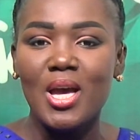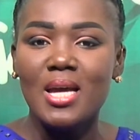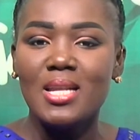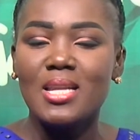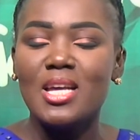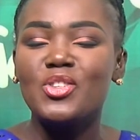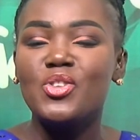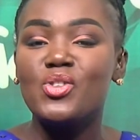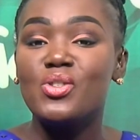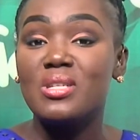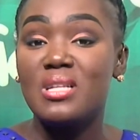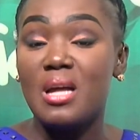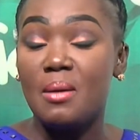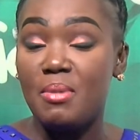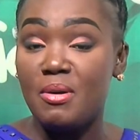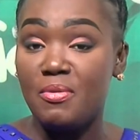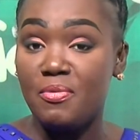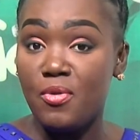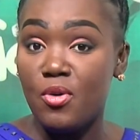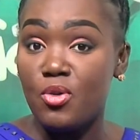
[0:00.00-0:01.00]
Let you see
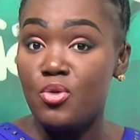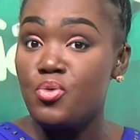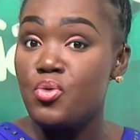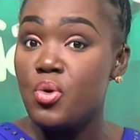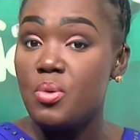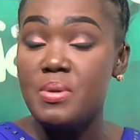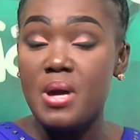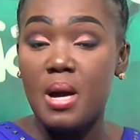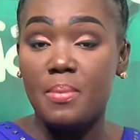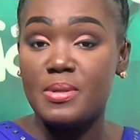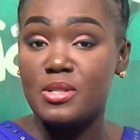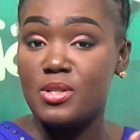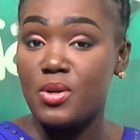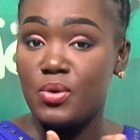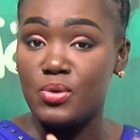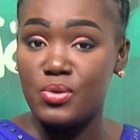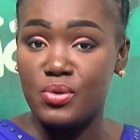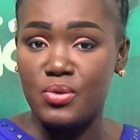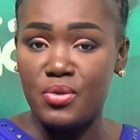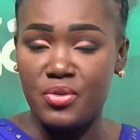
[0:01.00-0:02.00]
number four. Do be a
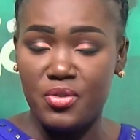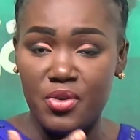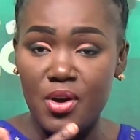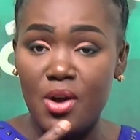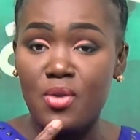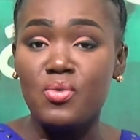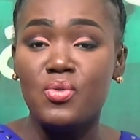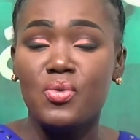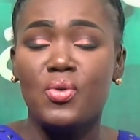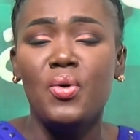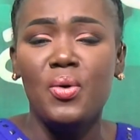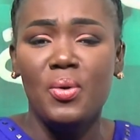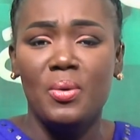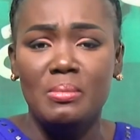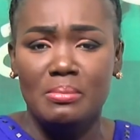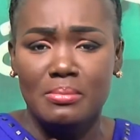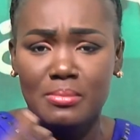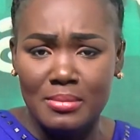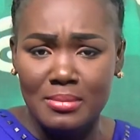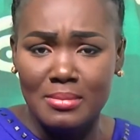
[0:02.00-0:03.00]
person to check
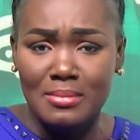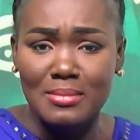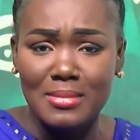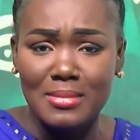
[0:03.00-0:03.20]
goom.